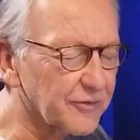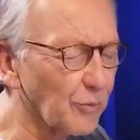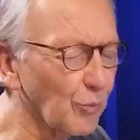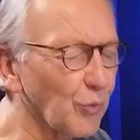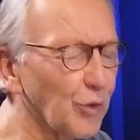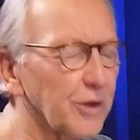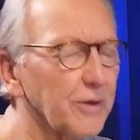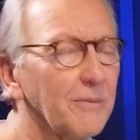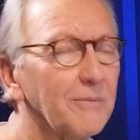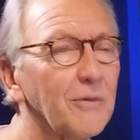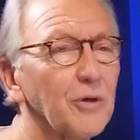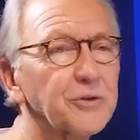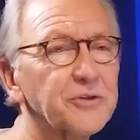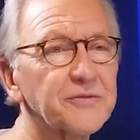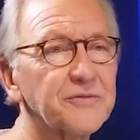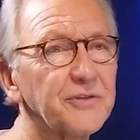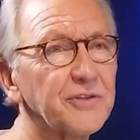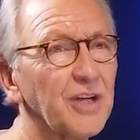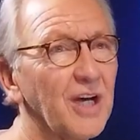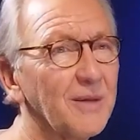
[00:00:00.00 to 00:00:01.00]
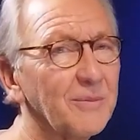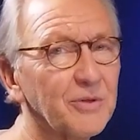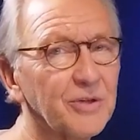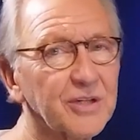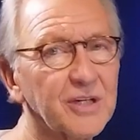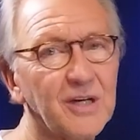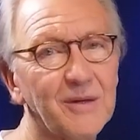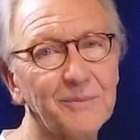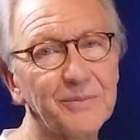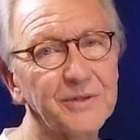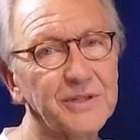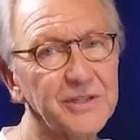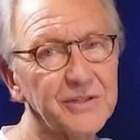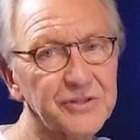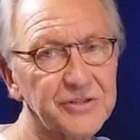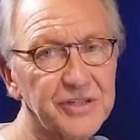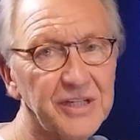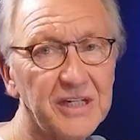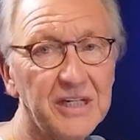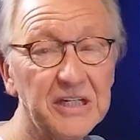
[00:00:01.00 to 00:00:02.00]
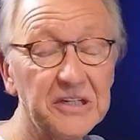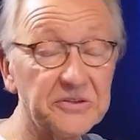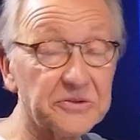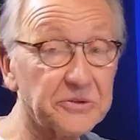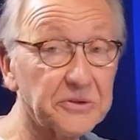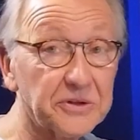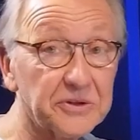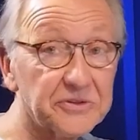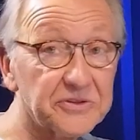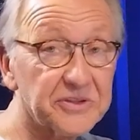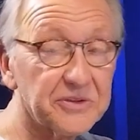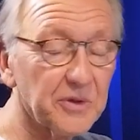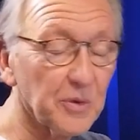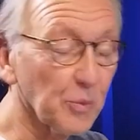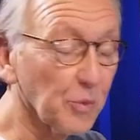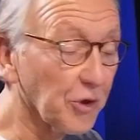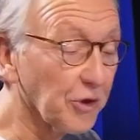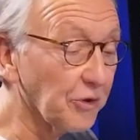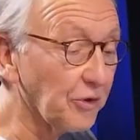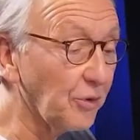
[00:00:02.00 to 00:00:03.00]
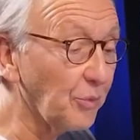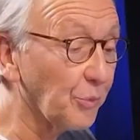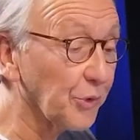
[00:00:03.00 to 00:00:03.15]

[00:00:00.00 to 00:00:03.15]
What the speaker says: one of the most phenomenal companies there is in the world.